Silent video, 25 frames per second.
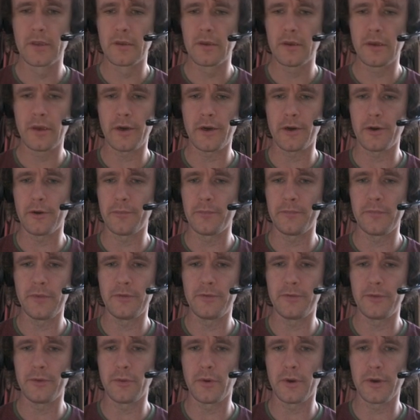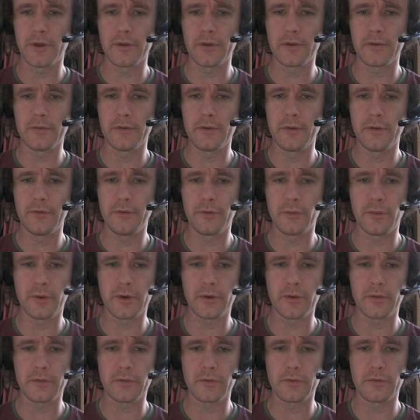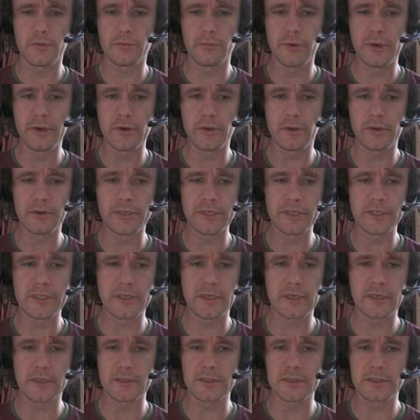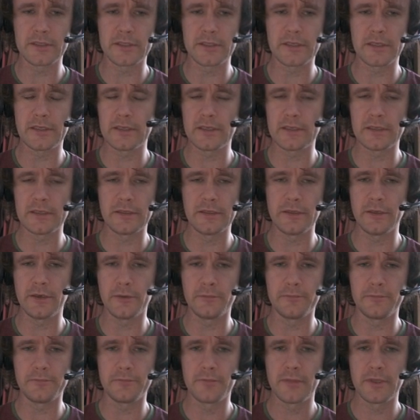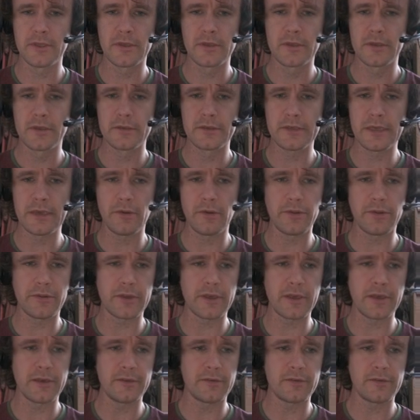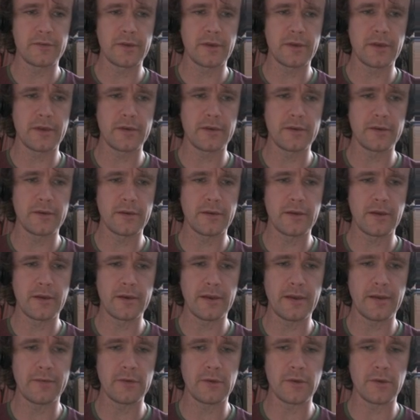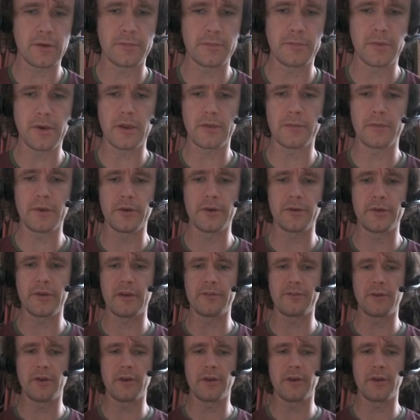don't know. If you wanna read all the details, download the case and have a look. But I'm gonna dive on